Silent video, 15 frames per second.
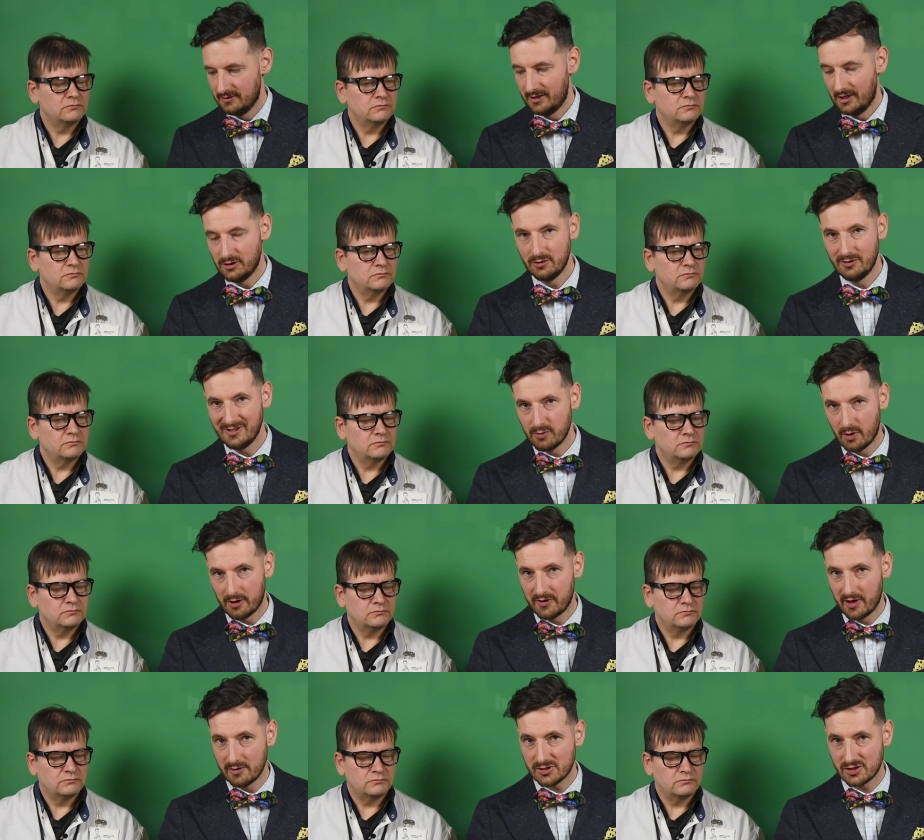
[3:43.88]
Speaker 1: Then you need one
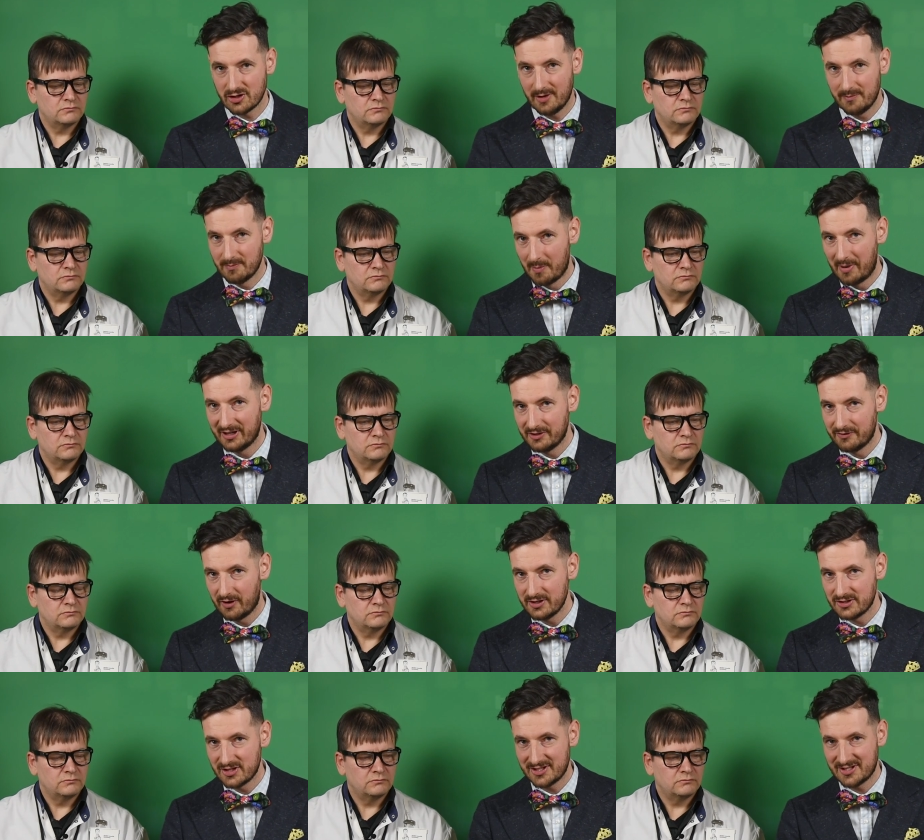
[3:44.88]
of those mobile
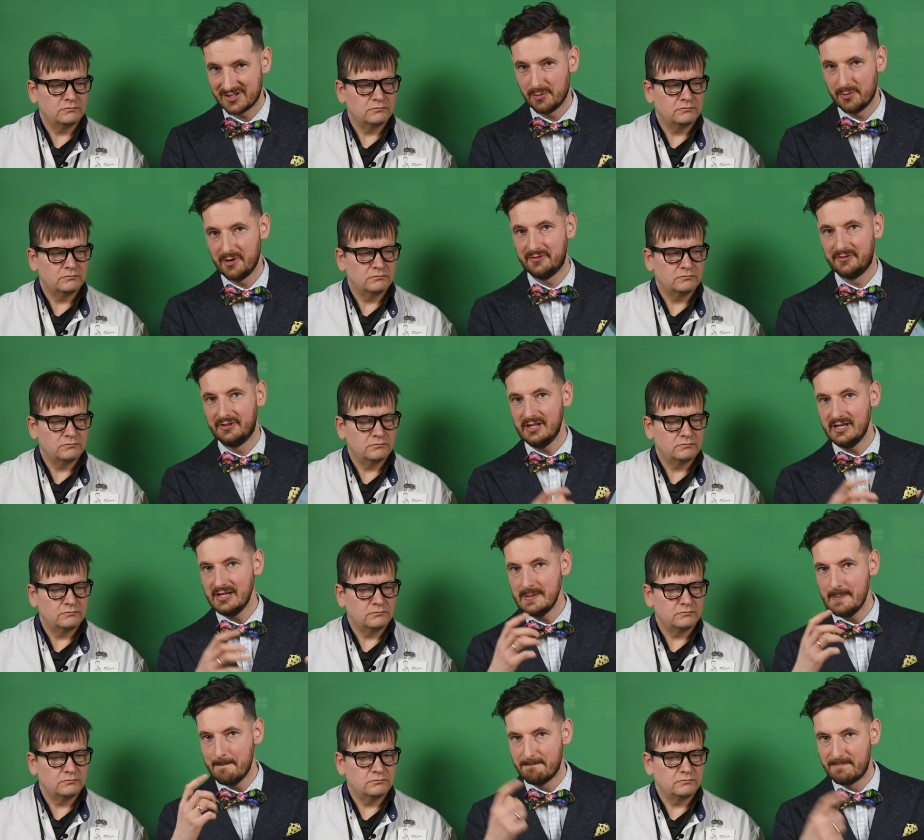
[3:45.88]
devices with
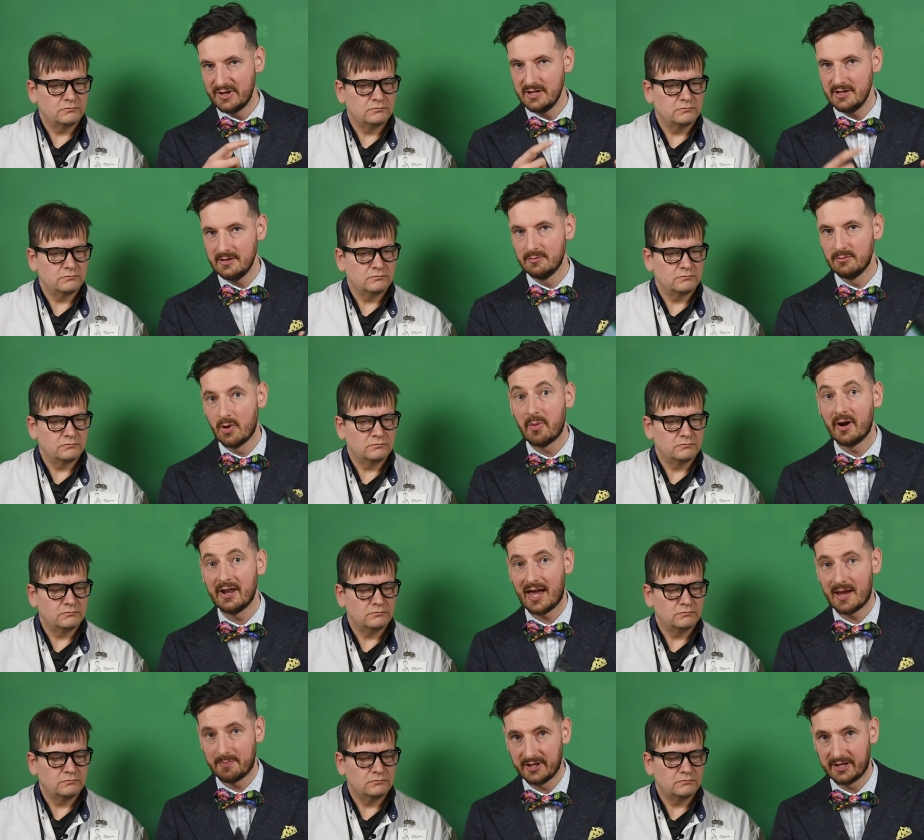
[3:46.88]
the
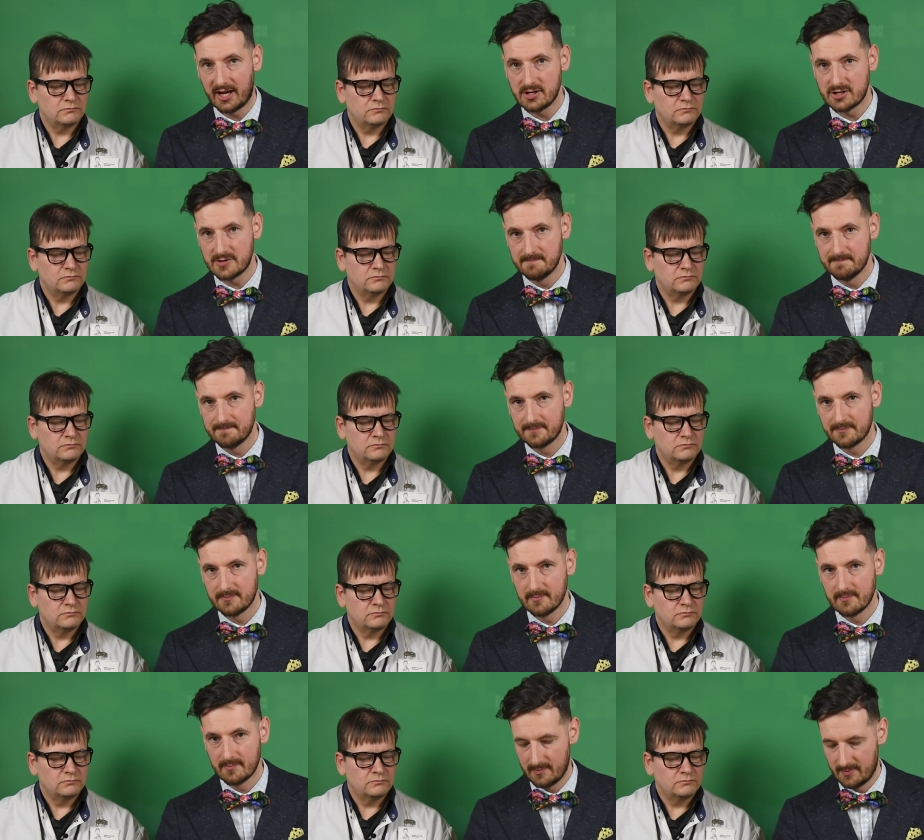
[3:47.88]
bMobile application.
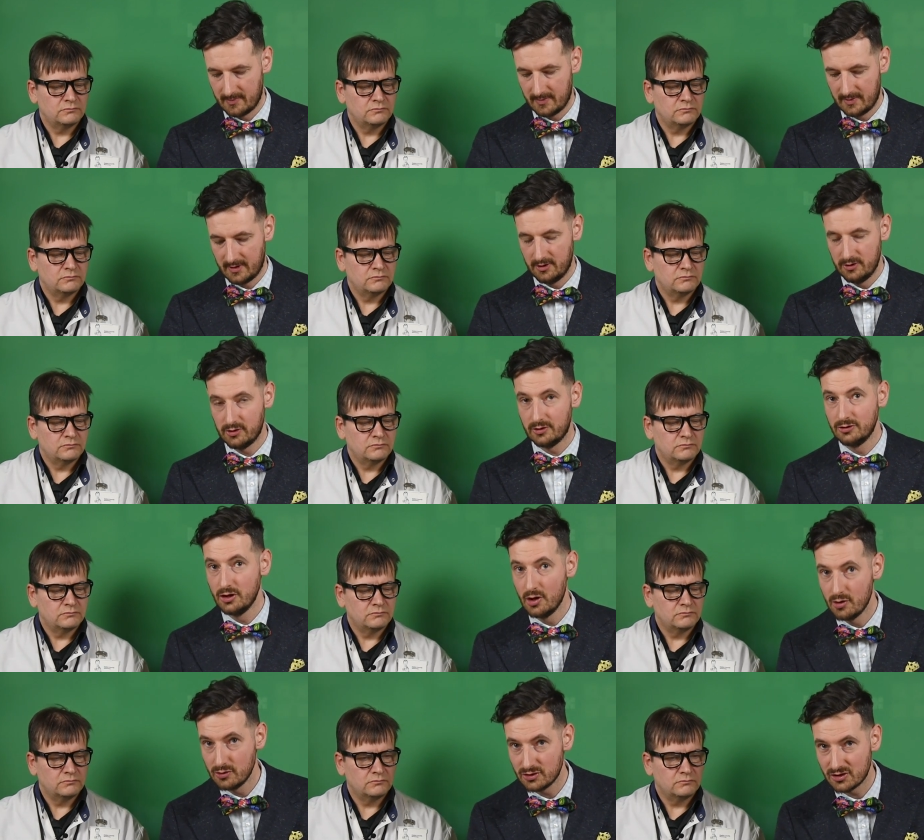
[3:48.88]
You can
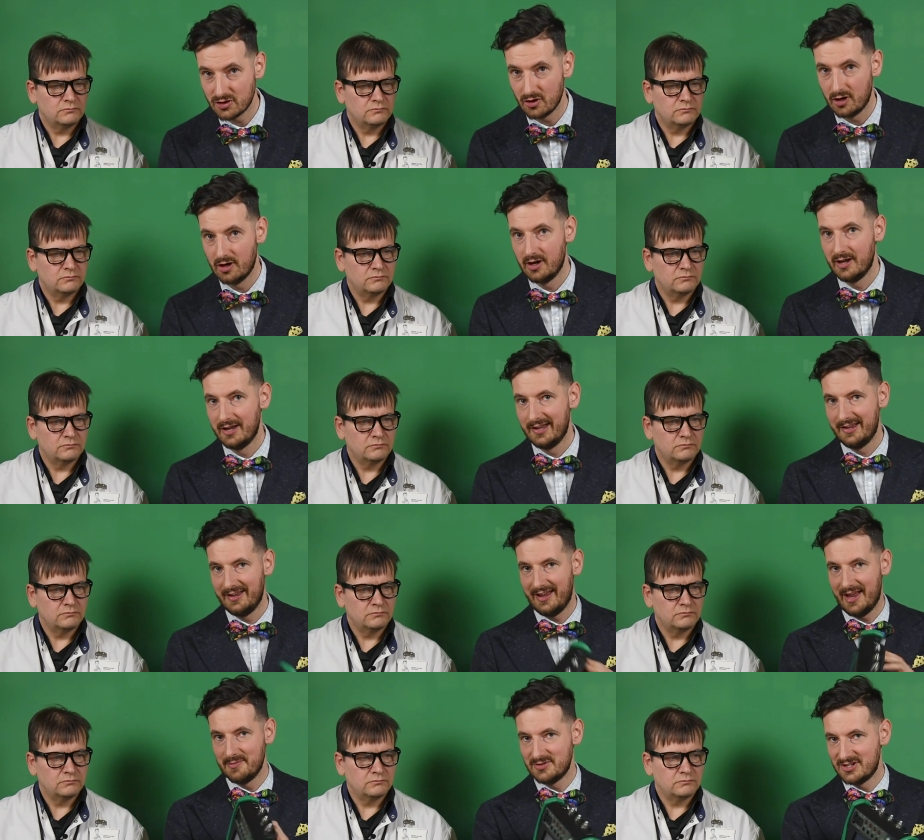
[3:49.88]
use
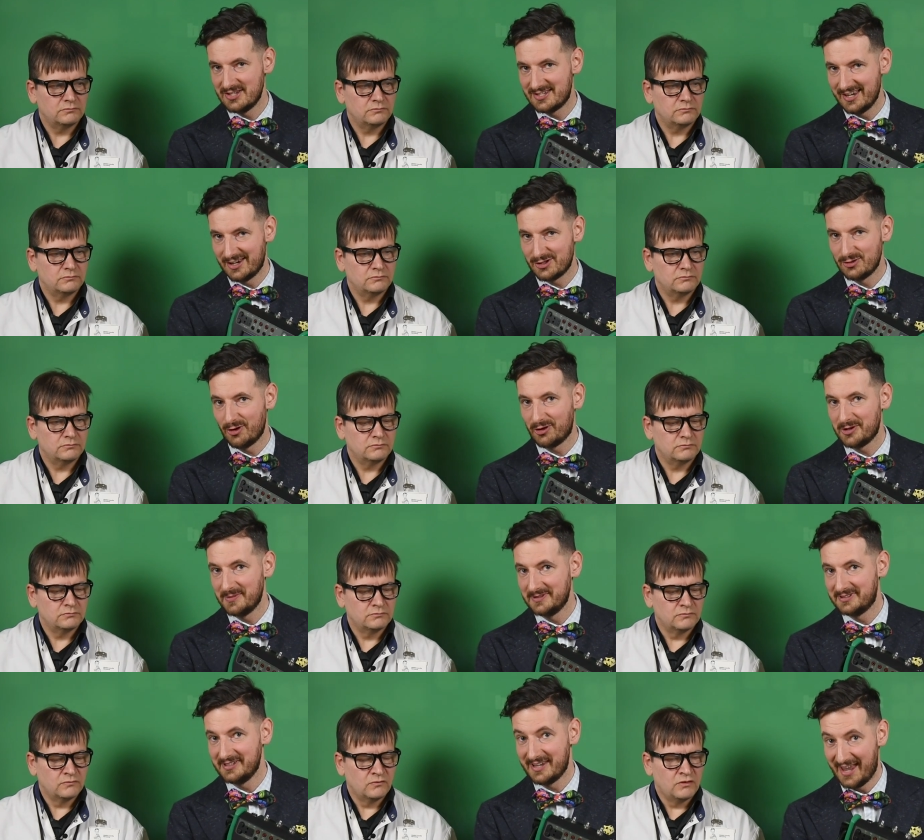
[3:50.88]
MC6
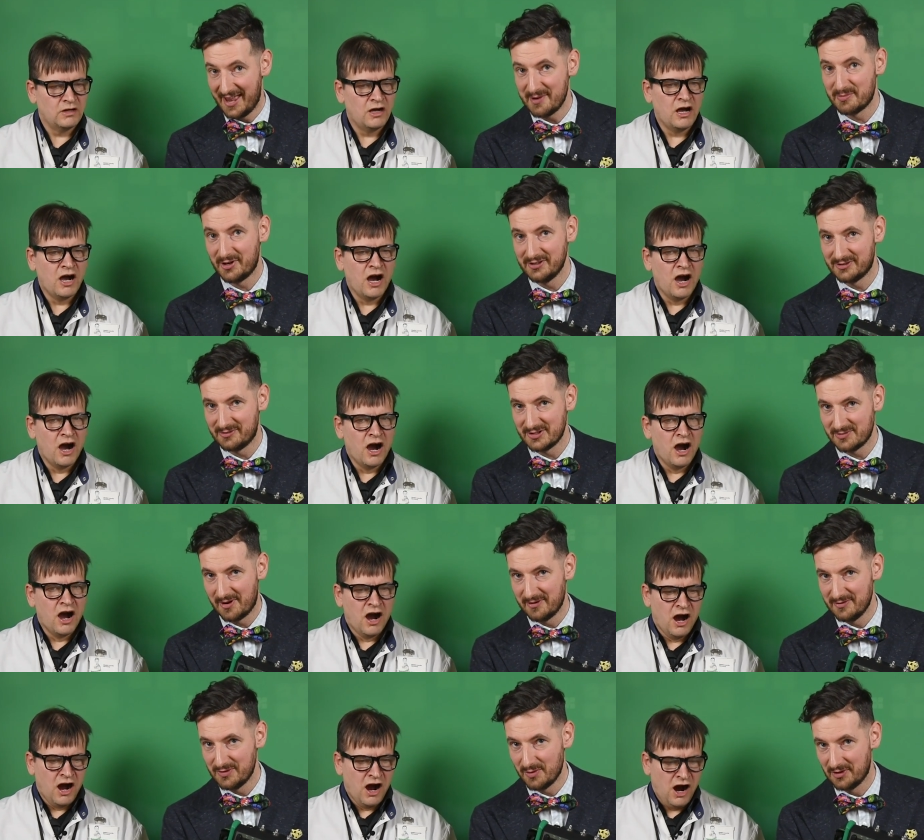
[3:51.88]
documenting calibrator as
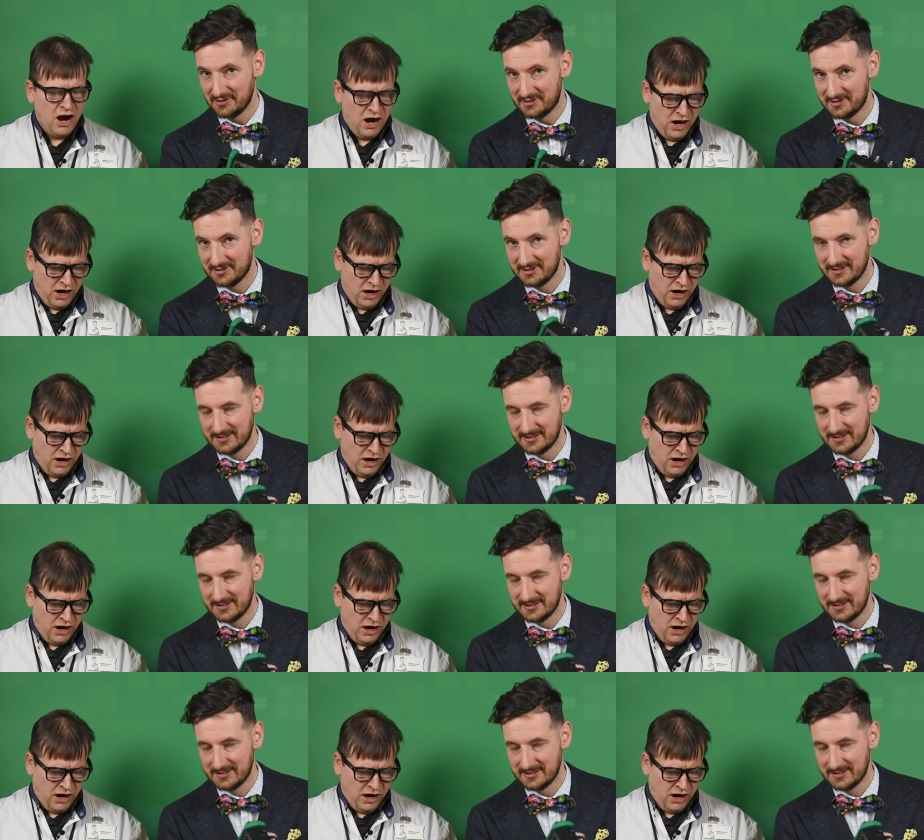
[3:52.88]
well if you want.